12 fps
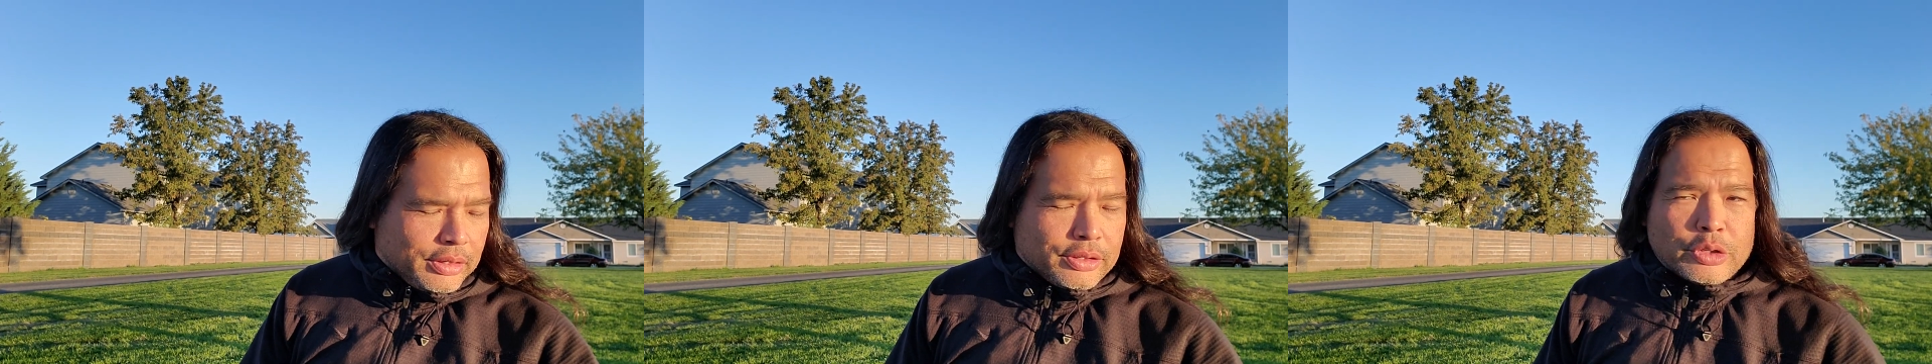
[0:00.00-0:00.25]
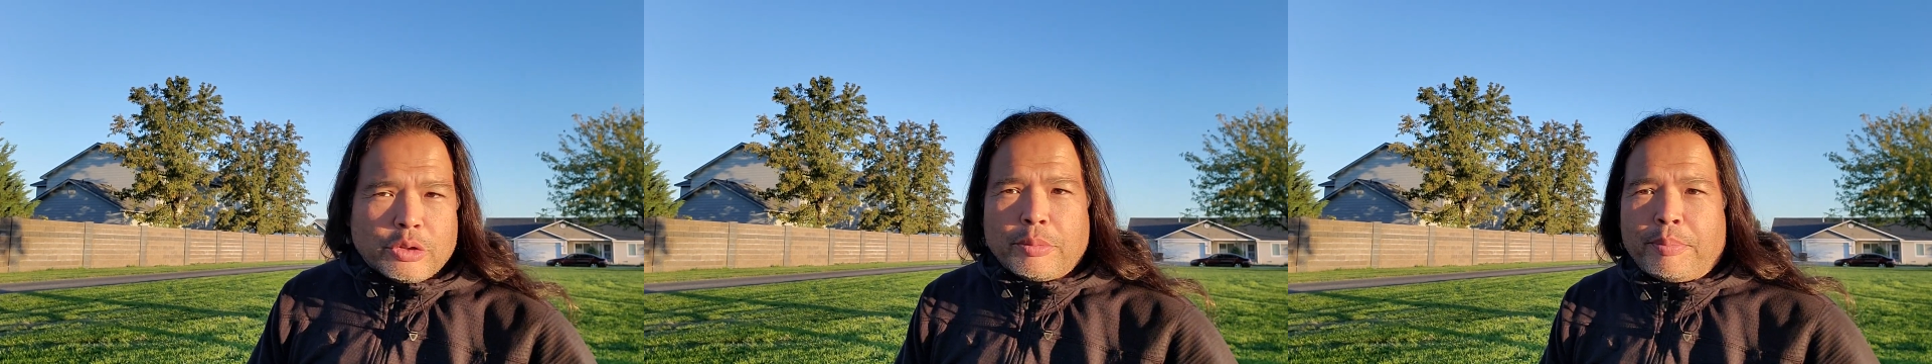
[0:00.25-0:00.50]

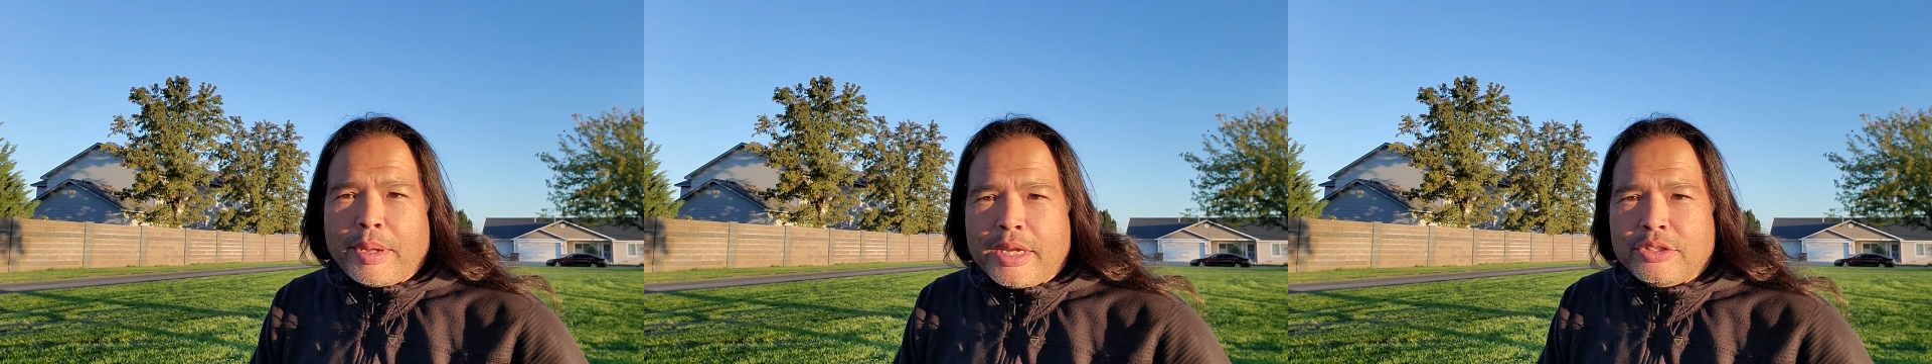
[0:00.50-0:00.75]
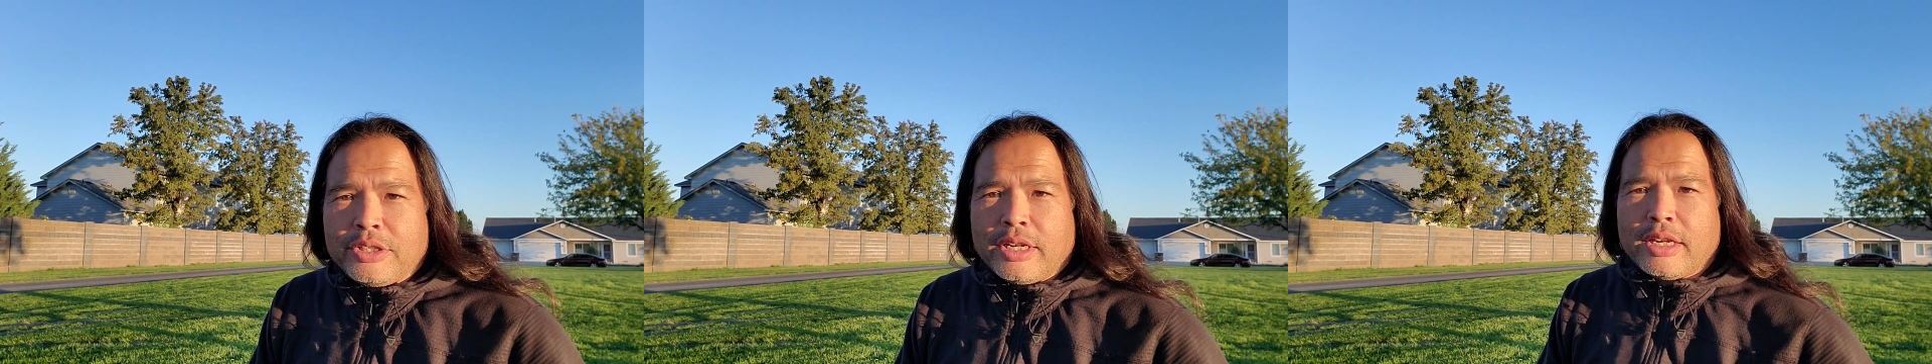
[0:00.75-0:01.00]
So the
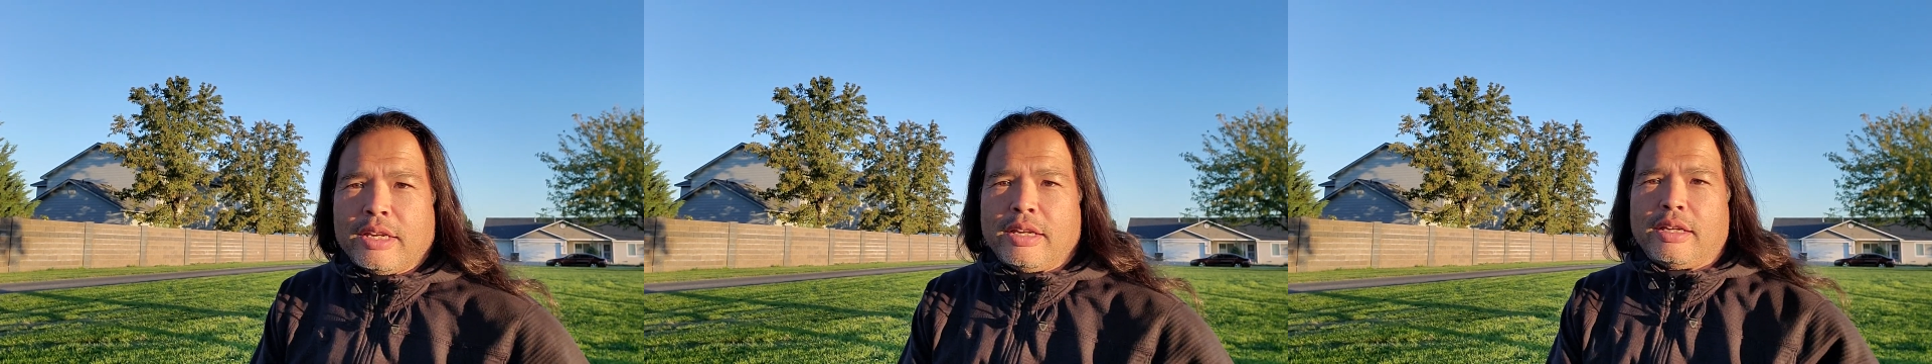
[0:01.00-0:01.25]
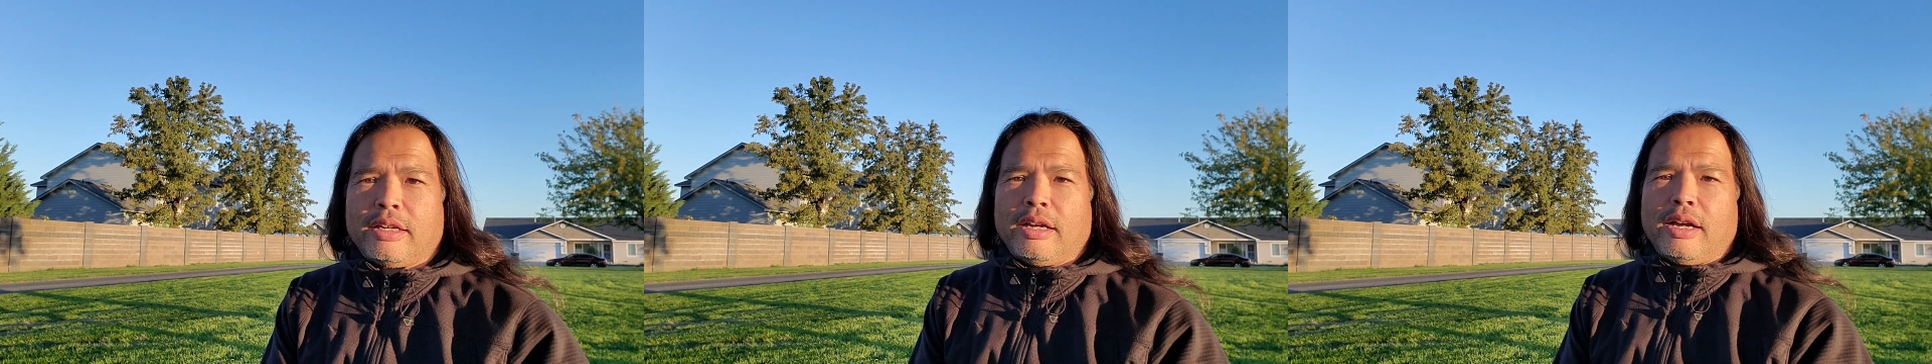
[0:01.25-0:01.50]
basic
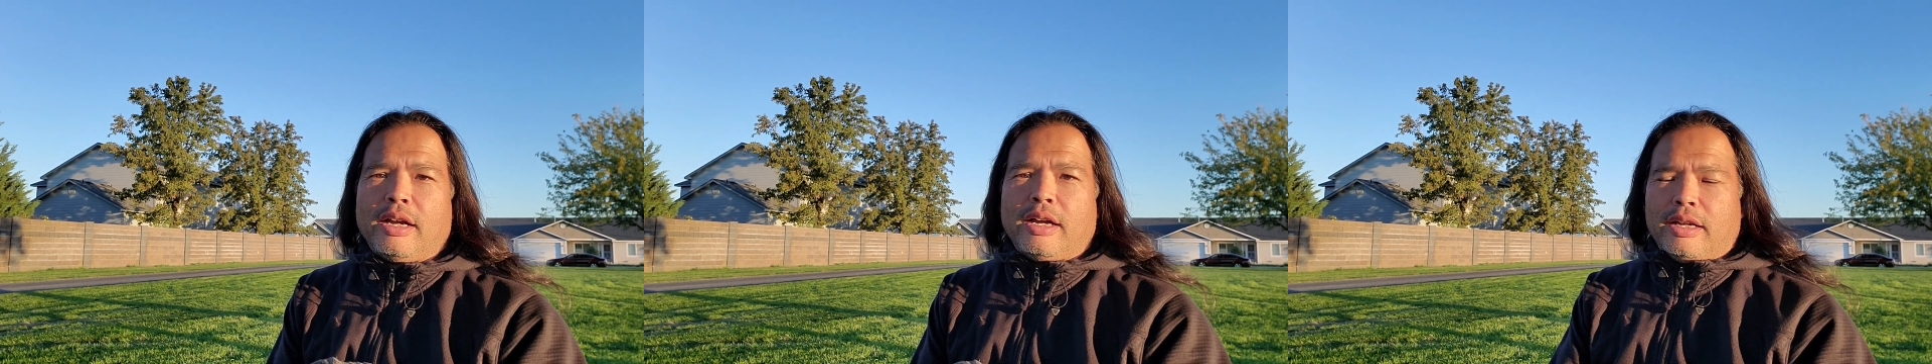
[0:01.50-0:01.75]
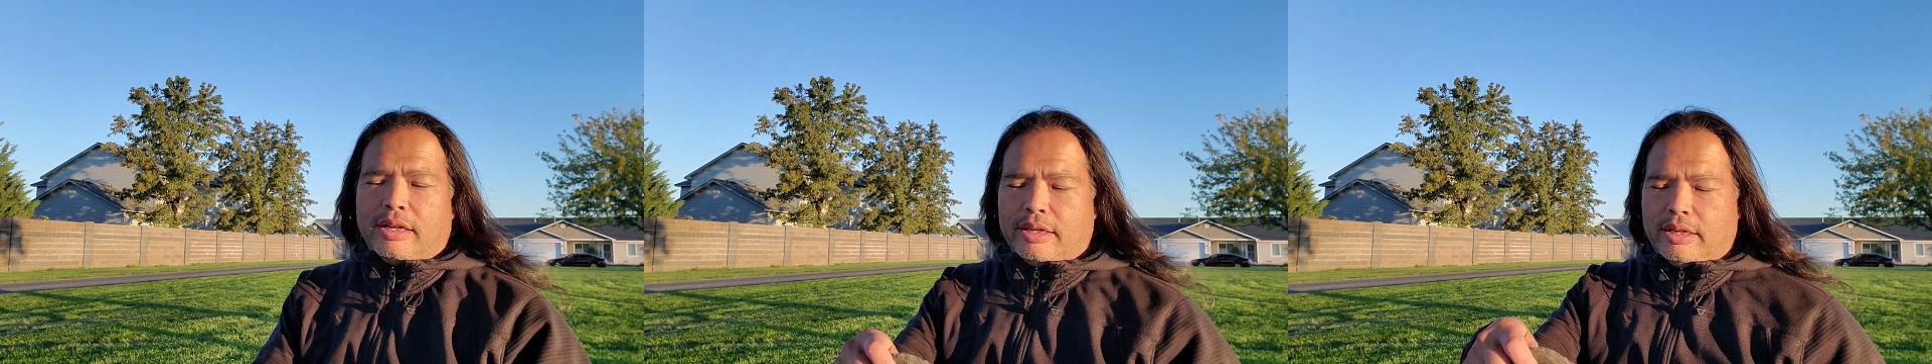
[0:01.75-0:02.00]

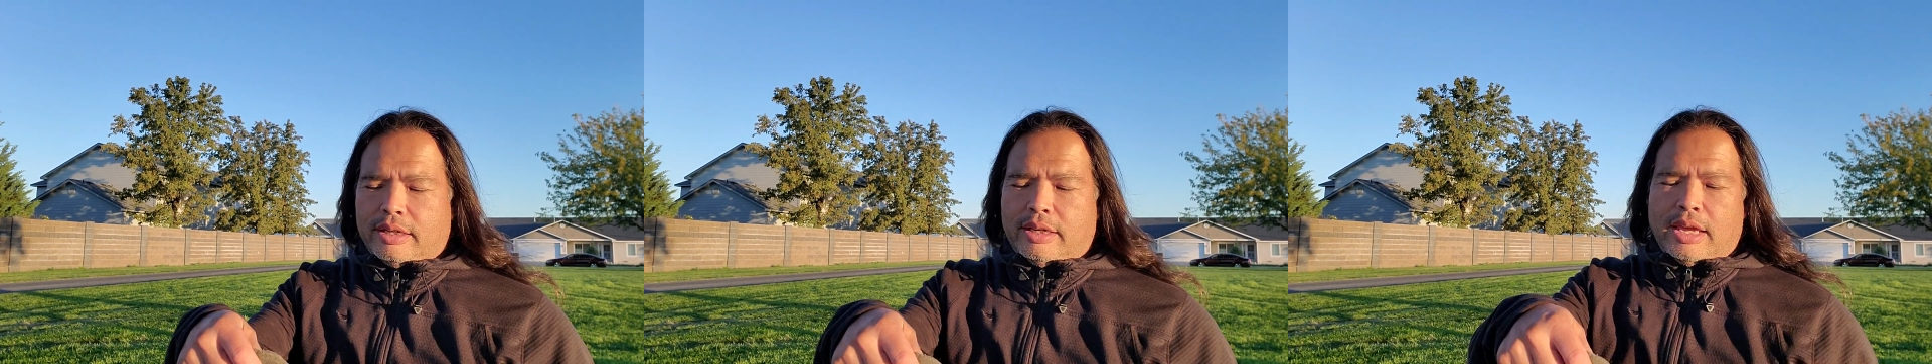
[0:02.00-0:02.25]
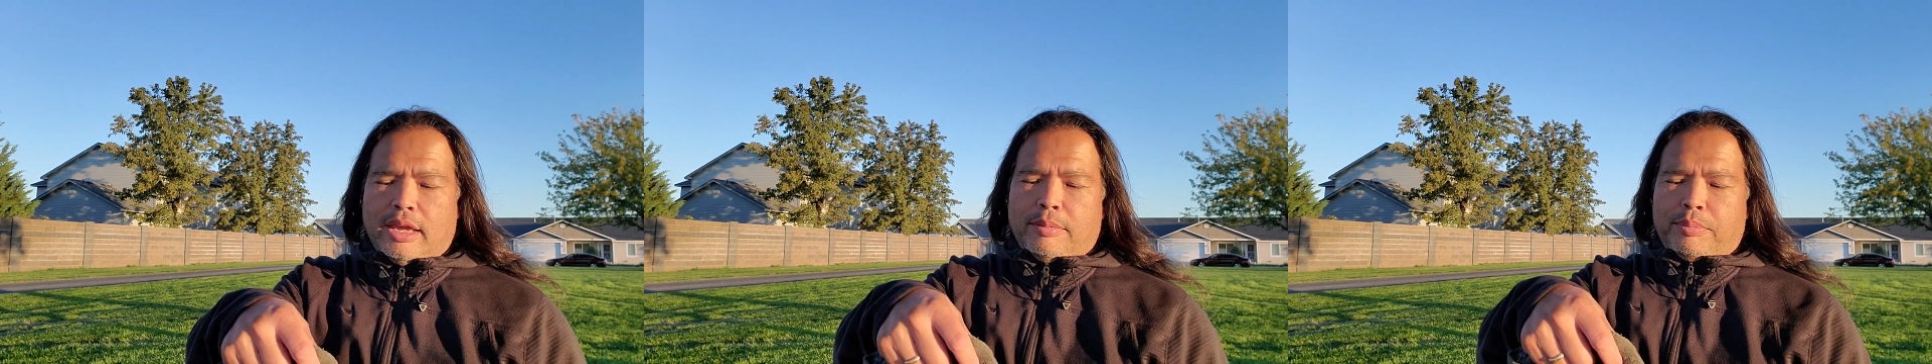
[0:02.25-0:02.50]

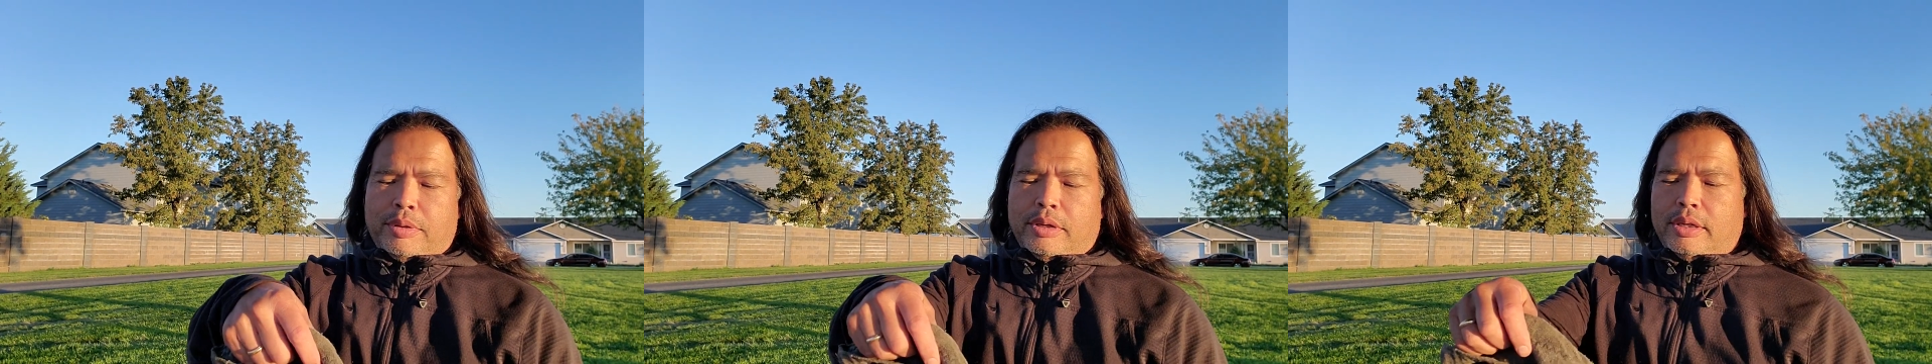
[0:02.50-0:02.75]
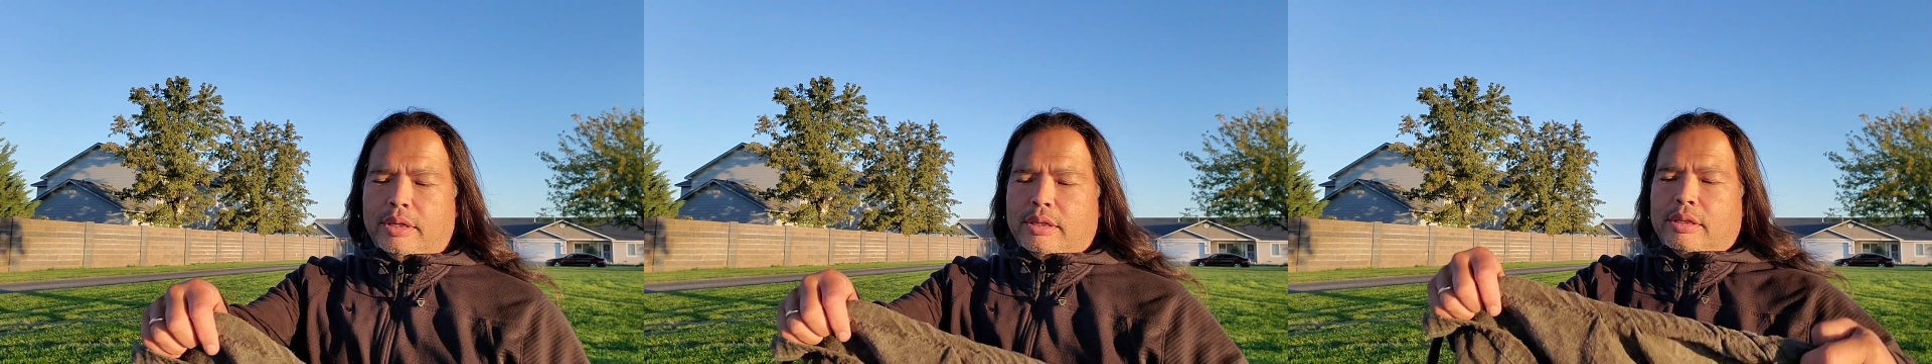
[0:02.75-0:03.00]
cape
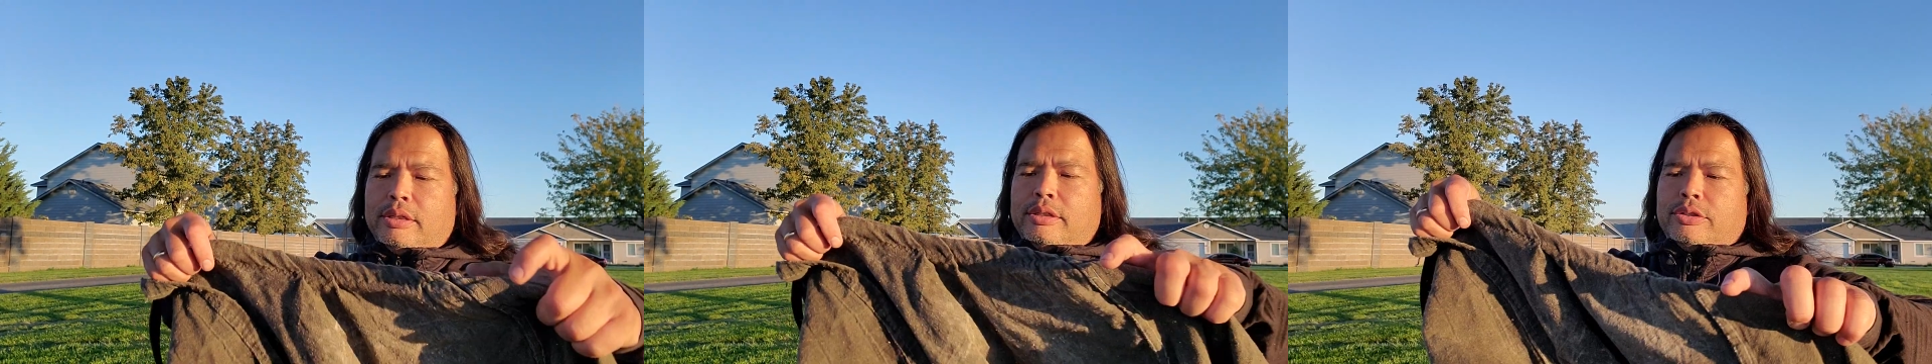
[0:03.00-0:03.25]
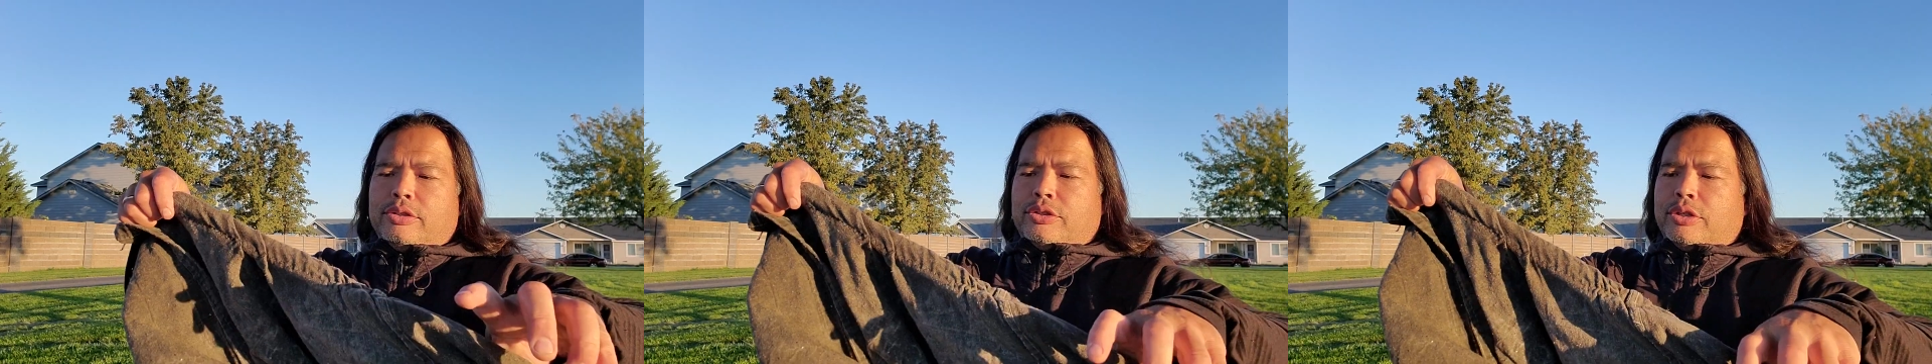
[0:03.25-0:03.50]

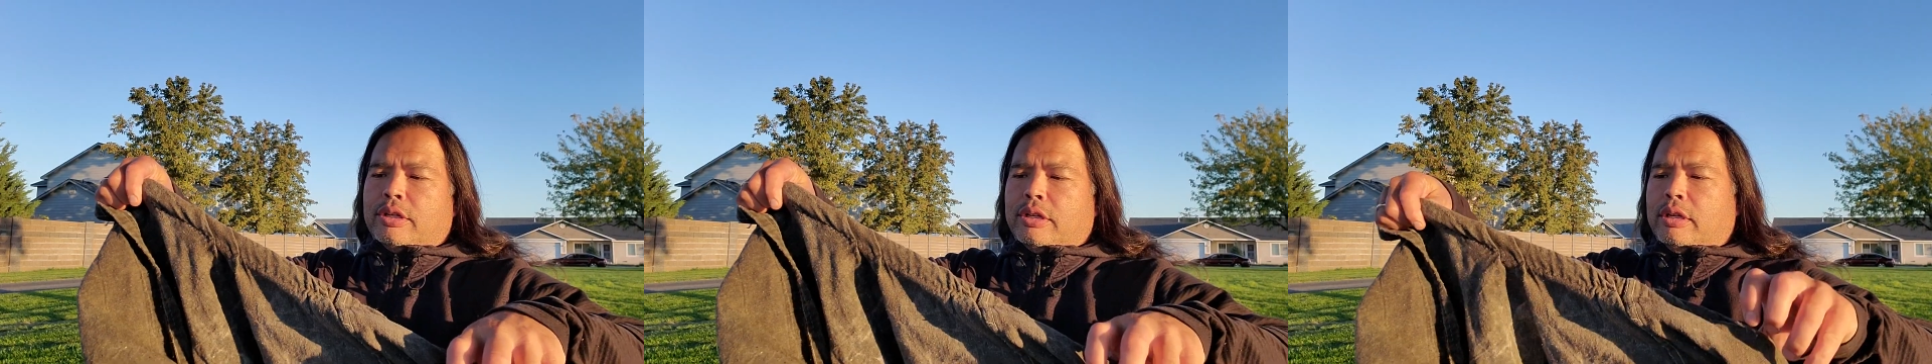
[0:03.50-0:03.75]
is